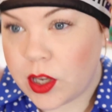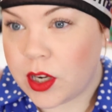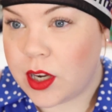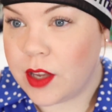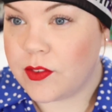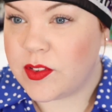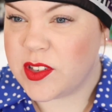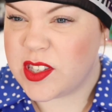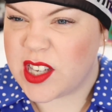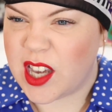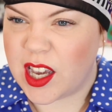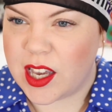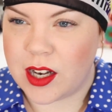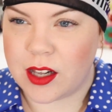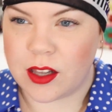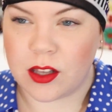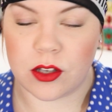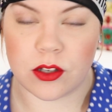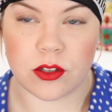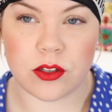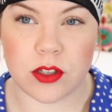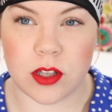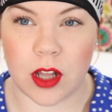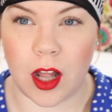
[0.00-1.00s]
You could even tie it a
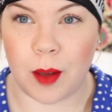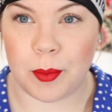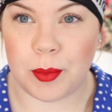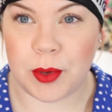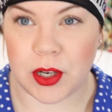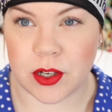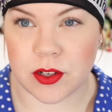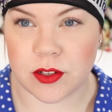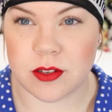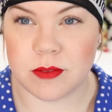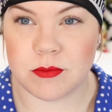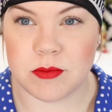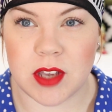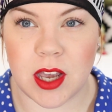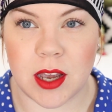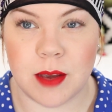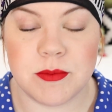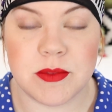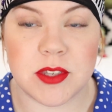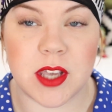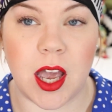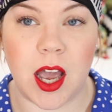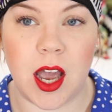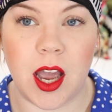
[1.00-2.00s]
little sloppier.
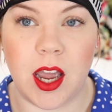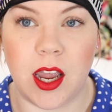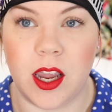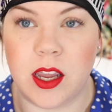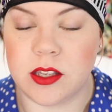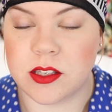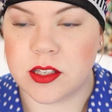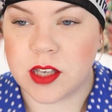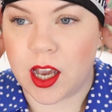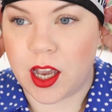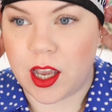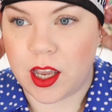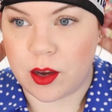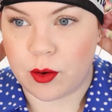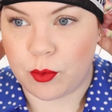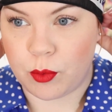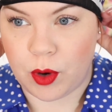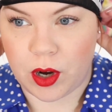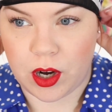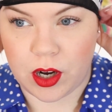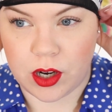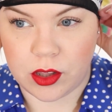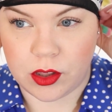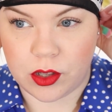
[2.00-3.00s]
Sometimes I tie it
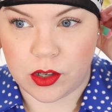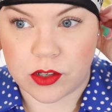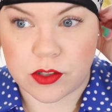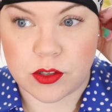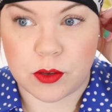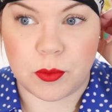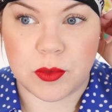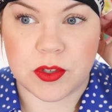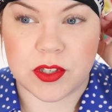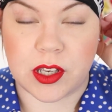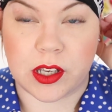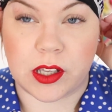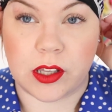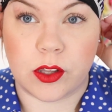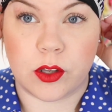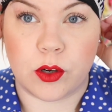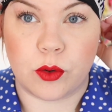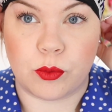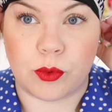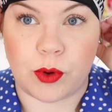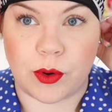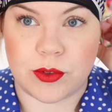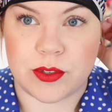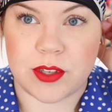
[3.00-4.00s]
where it looks almost like a
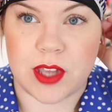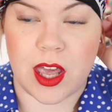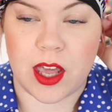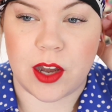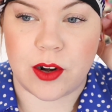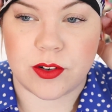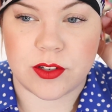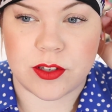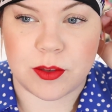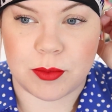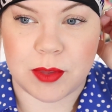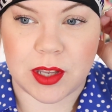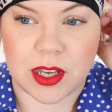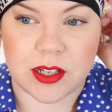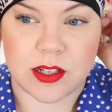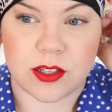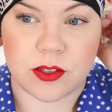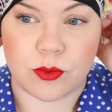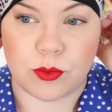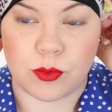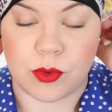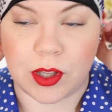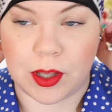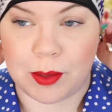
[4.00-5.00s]
little rosette or something. It
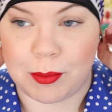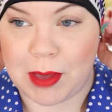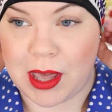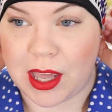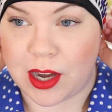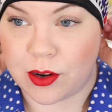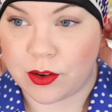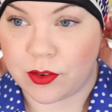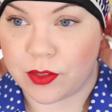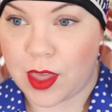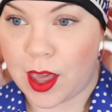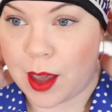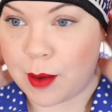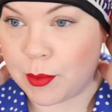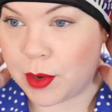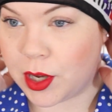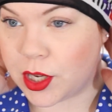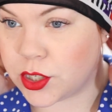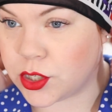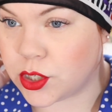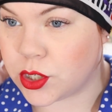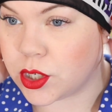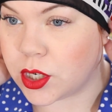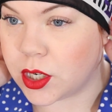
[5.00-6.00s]
doesn't really matter that
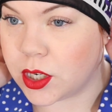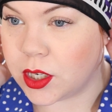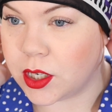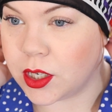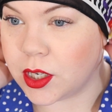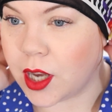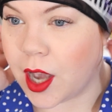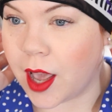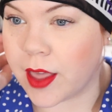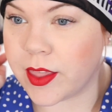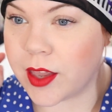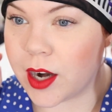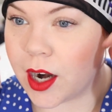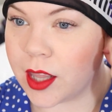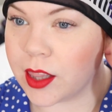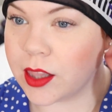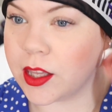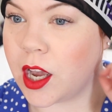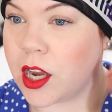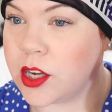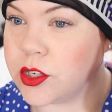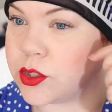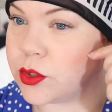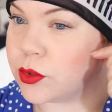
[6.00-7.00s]
much. And then I,
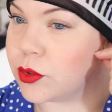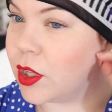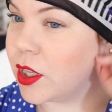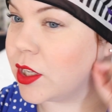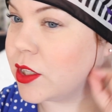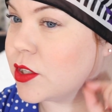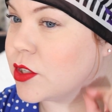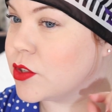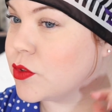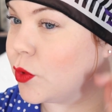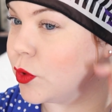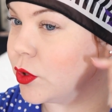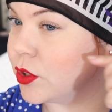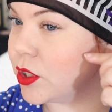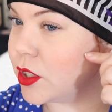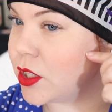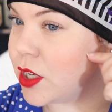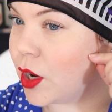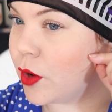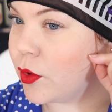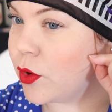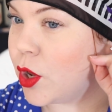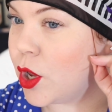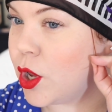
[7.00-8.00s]
I do like this folded
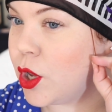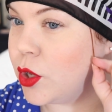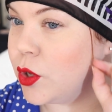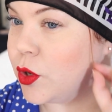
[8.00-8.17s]
down.